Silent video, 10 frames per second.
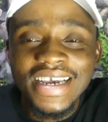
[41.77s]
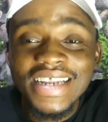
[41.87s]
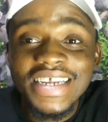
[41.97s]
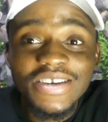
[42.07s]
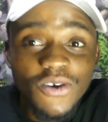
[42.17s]

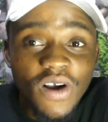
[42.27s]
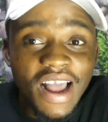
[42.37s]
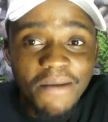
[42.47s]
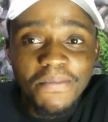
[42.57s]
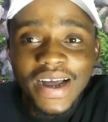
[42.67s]
it did not
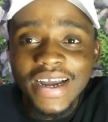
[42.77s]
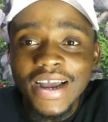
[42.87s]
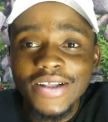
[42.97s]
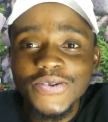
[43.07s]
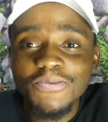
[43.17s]
come back
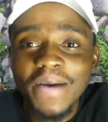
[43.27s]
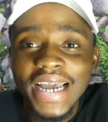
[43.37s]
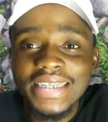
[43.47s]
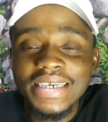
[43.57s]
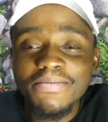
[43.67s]
to
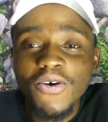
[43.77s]
bite him.